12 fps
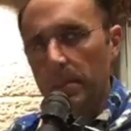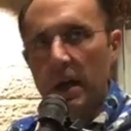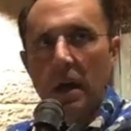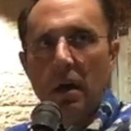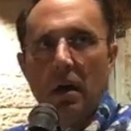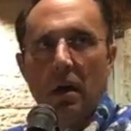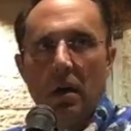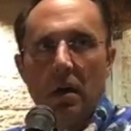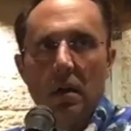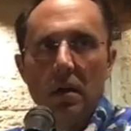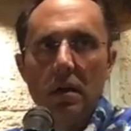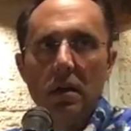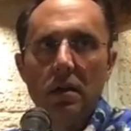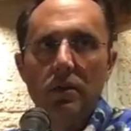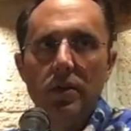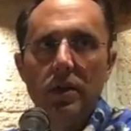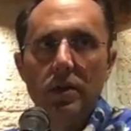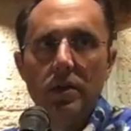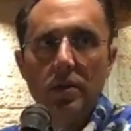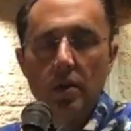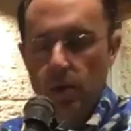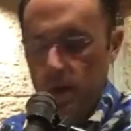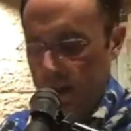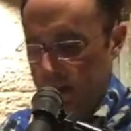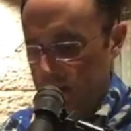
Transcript: by all of the noise